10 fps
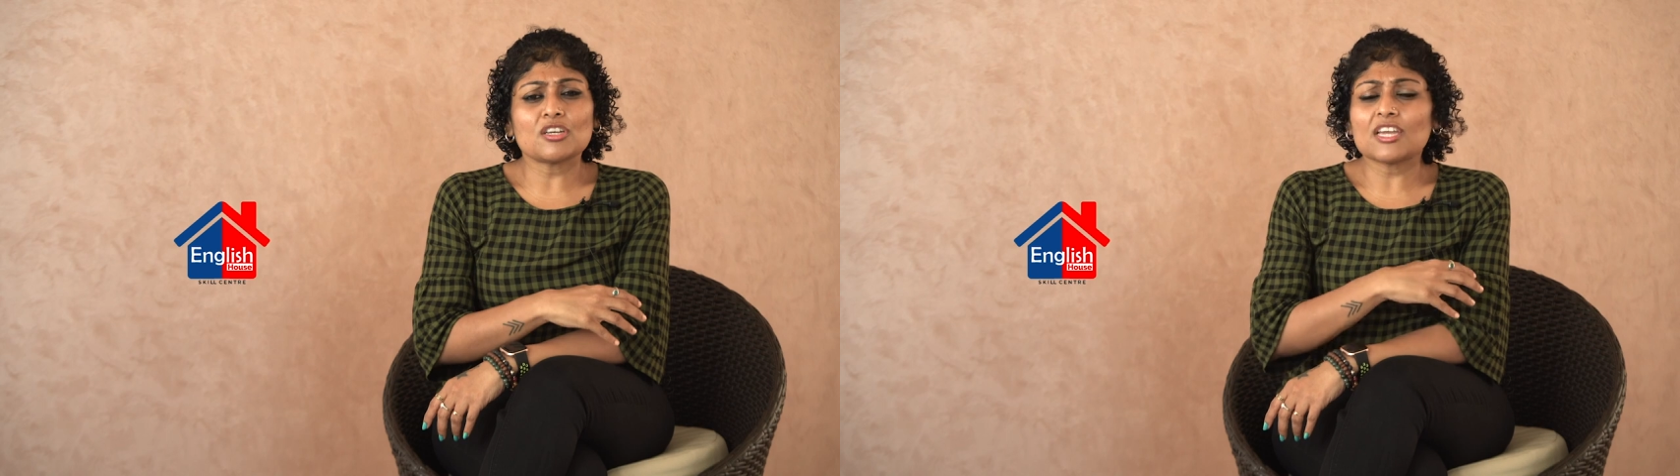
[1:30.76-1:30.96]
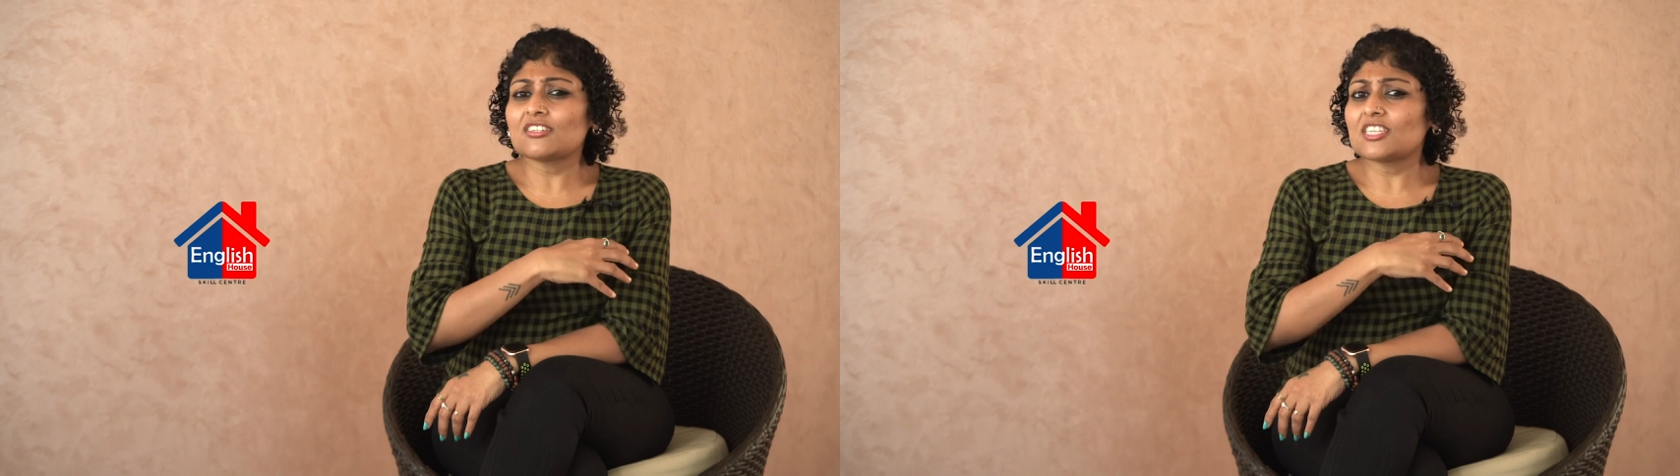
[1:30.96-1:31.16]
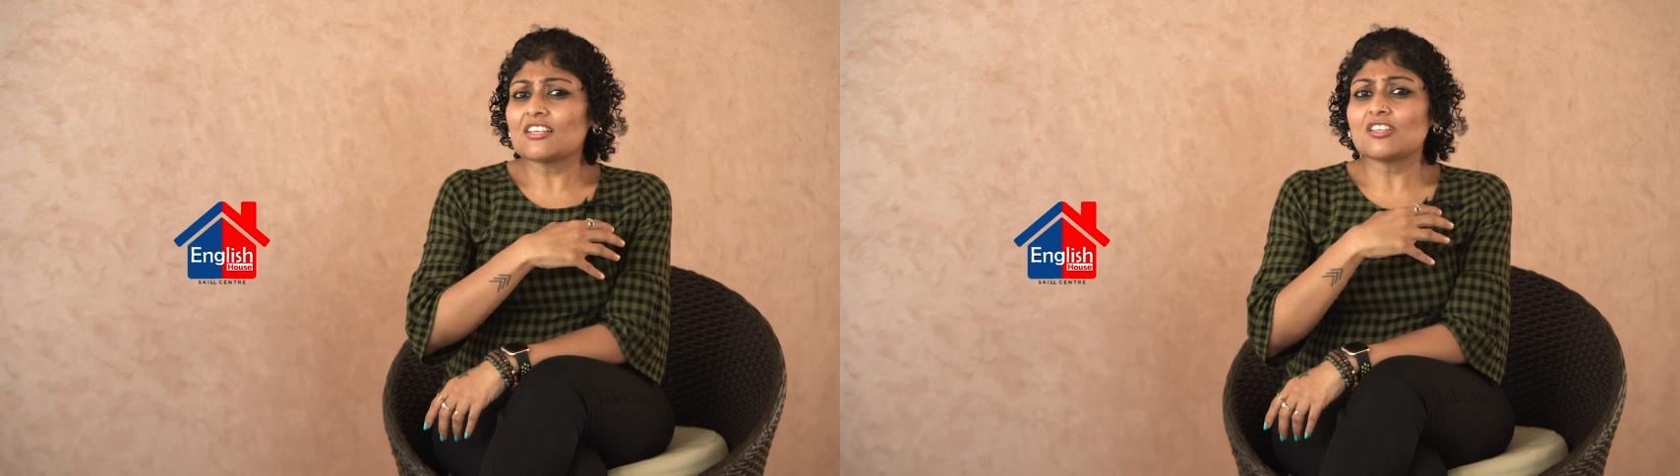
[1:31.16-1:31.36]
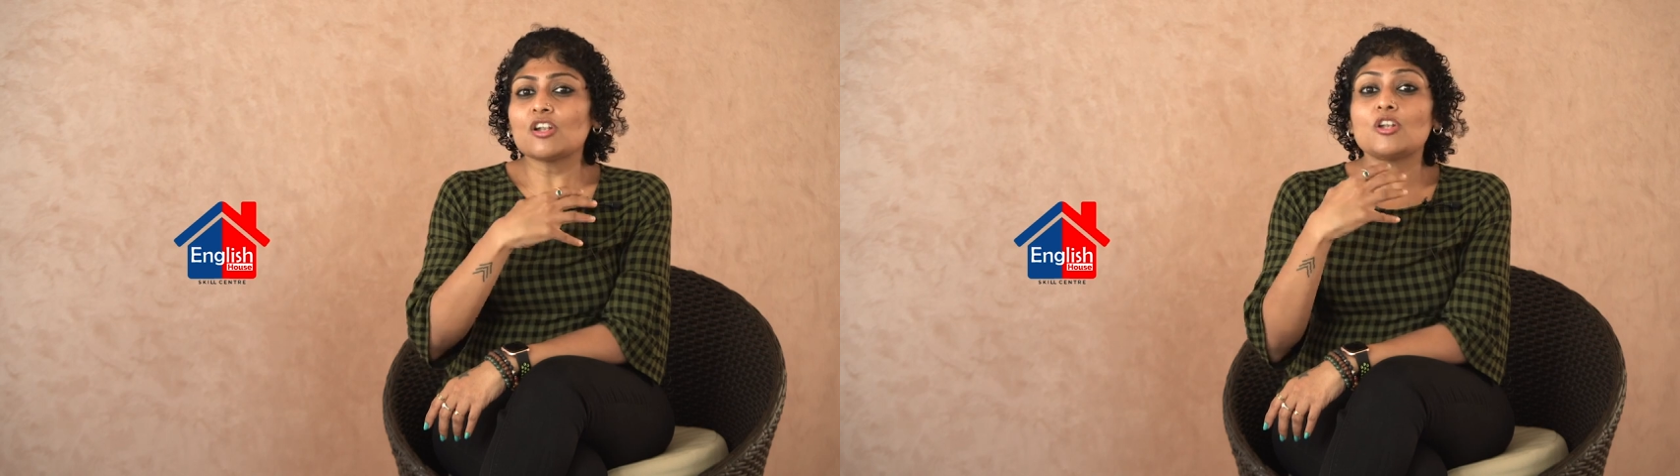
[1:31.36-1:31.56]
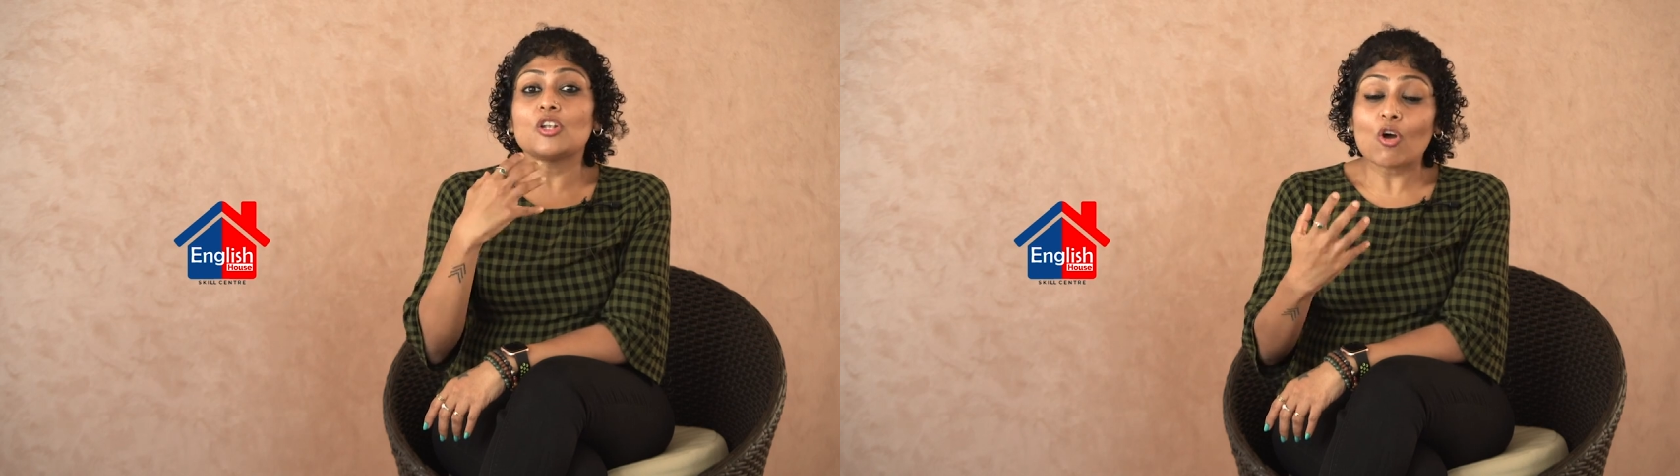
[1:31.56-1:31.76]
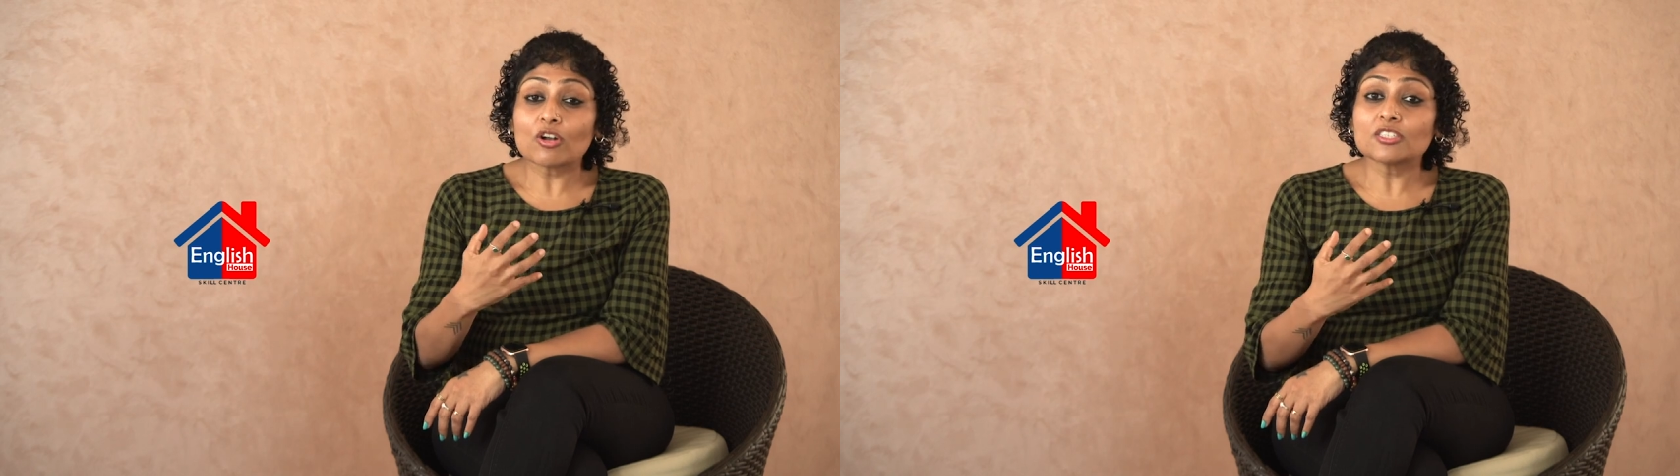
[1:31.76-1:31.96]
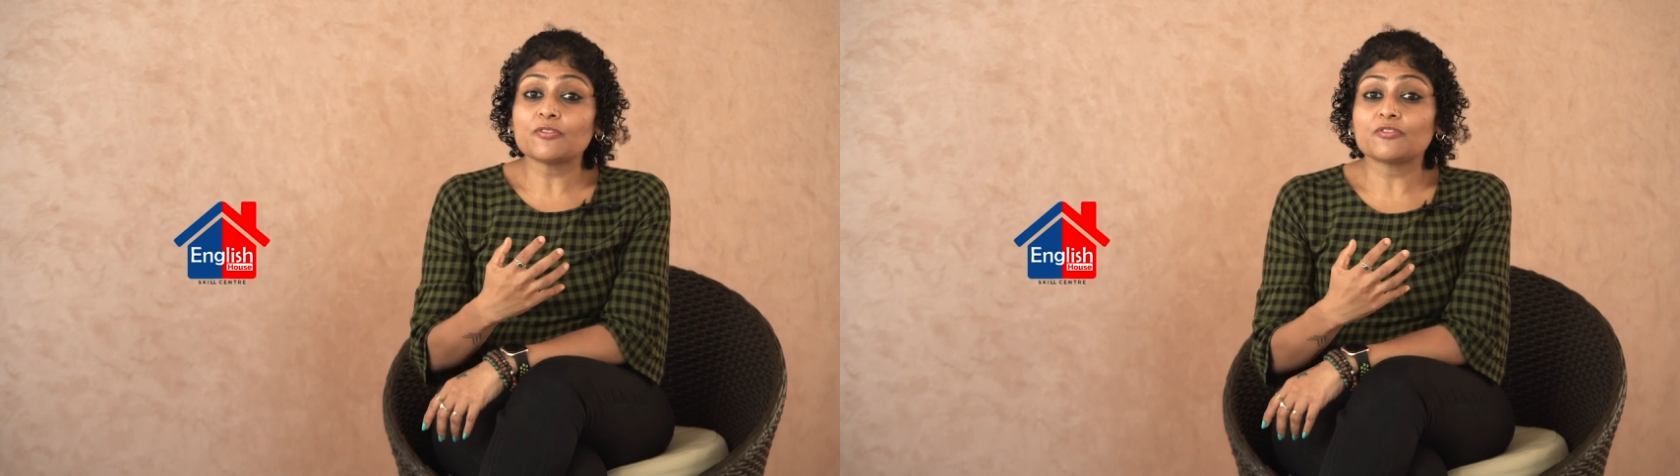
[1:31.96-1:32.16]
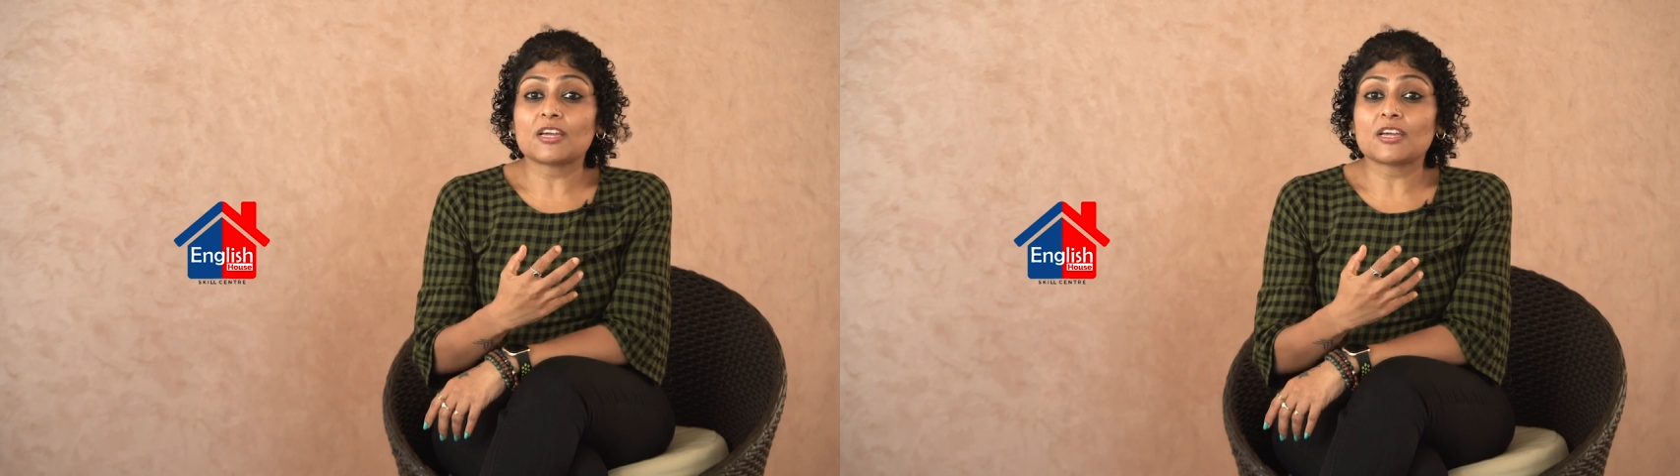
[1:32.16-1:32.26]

It takes a lot of